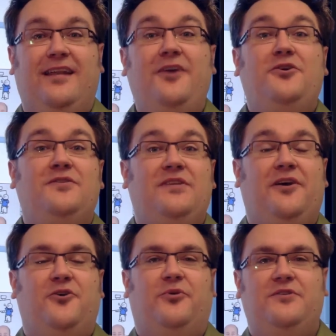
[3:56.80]
Now you can see how
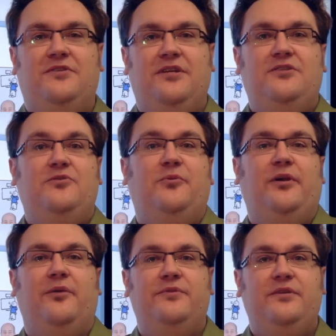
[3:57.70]
your presentations will
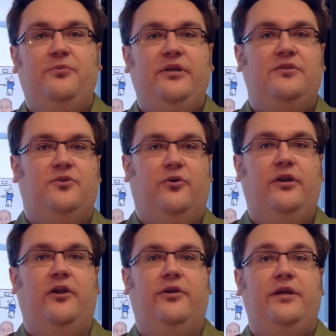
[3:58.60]
become simply
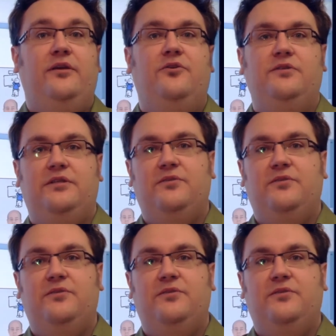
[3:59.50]
extraordinary using